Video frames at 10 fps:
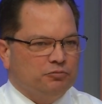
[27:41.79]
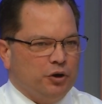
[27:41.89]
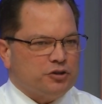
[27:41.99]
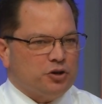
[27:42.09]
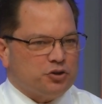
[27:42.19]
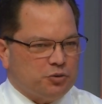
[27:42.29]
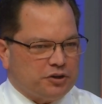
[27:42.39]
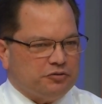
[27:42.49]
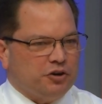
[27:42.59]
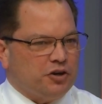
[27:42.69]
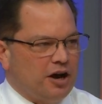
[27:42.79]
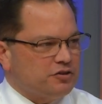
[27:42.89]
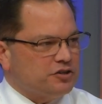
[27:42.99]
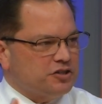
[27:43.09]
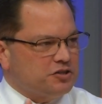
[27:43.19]
real social work and real
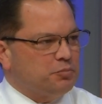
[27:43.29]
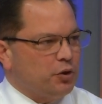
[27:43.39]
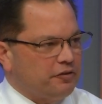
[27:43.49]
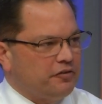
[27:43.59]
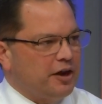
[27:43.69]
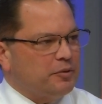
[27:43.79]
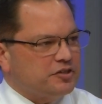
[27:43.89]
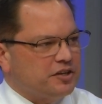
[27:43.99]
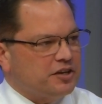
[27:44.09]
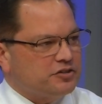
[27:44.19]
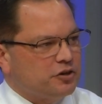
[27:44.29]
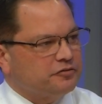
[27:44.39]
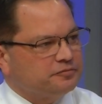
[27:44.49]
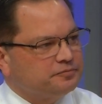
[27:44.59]
counselors to support the families that they serve?